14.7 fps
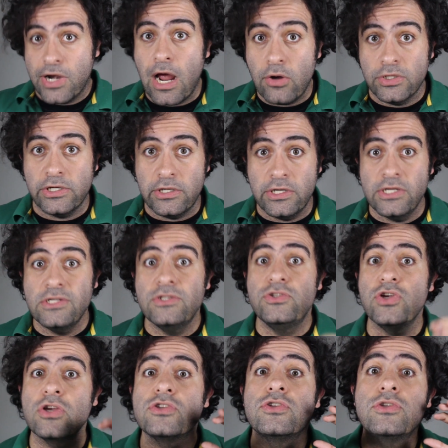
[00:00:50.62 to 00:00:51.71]
router is
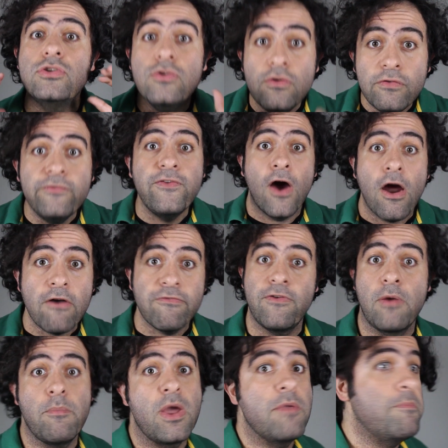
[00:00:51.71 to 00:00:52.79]
just too far
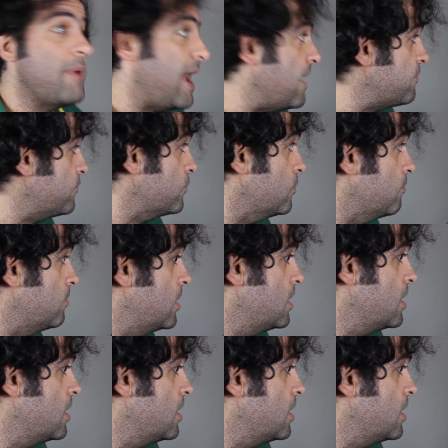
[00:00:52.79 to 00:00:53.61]
from my bathroom.